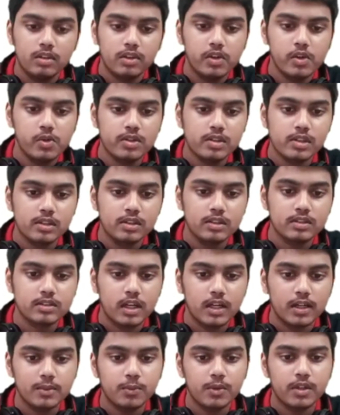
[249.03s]
using this
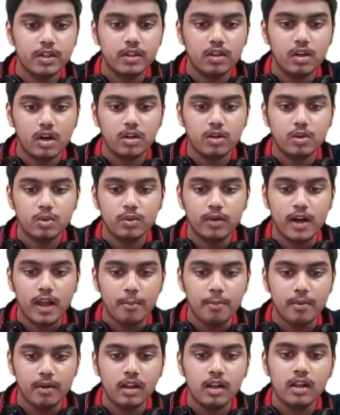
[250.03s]

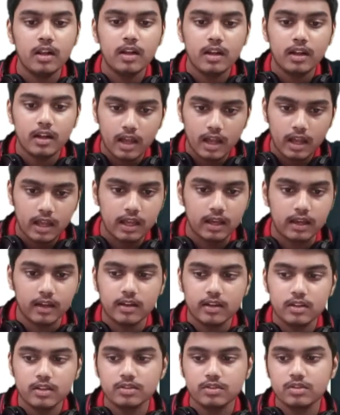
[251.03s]
convert.toDouble a.